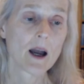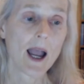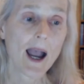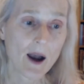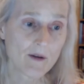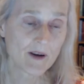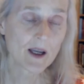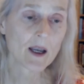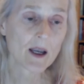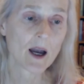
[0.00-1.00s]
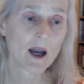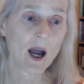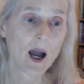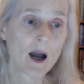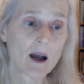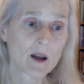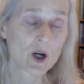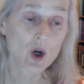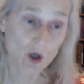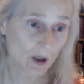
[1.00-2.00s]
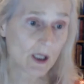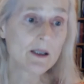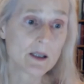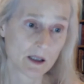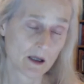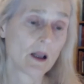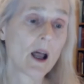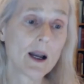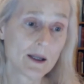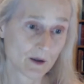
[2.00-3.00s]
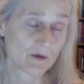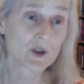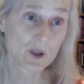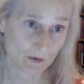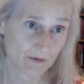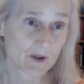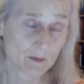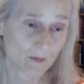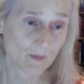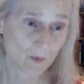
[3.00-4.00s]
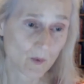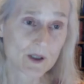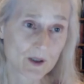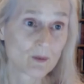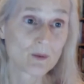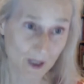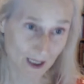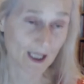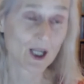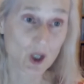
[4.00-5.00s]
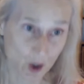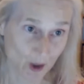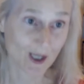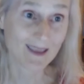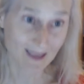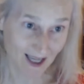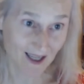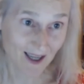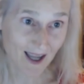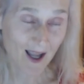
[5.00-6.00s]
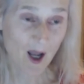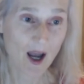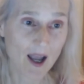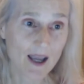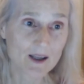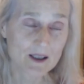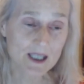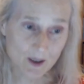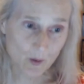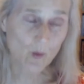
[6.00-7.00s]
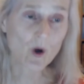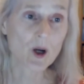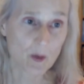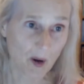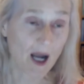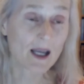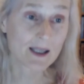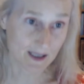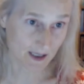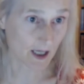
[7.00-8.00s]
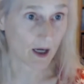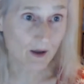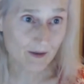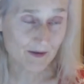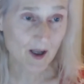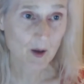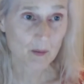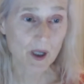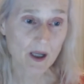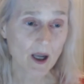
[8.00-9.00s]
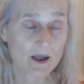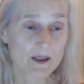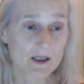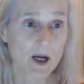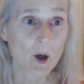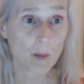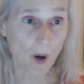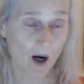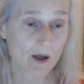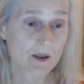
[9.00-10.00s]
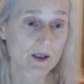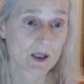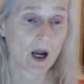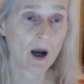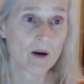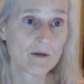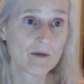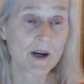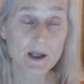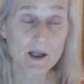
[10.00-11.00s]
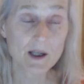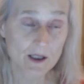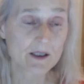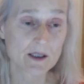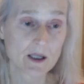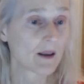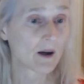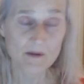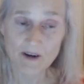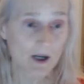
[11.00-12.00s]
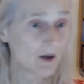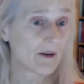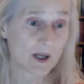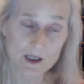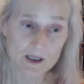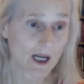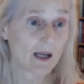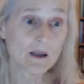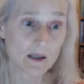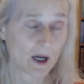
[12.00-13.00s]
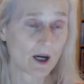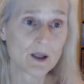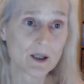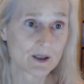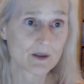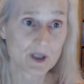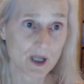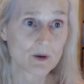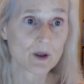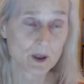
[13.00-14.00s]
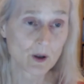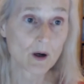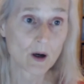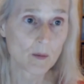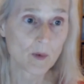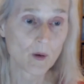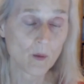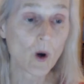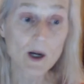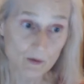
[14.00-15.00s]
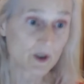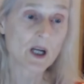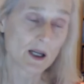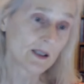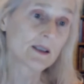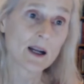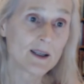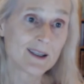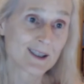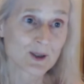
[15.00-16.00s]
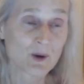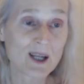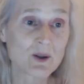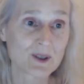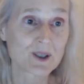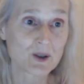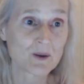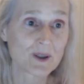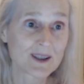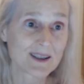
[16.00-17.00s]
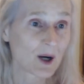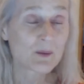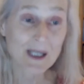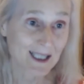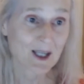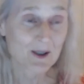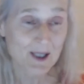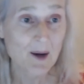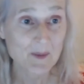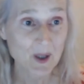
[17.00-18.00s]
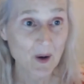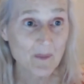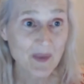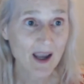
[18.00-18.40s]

having an early decline of serfdom was a really good thing. It didn't work by itself because there are parts of very, there are very, very stagnant areas of Central Europe, one of which I studied as a graduate student a really long time ago.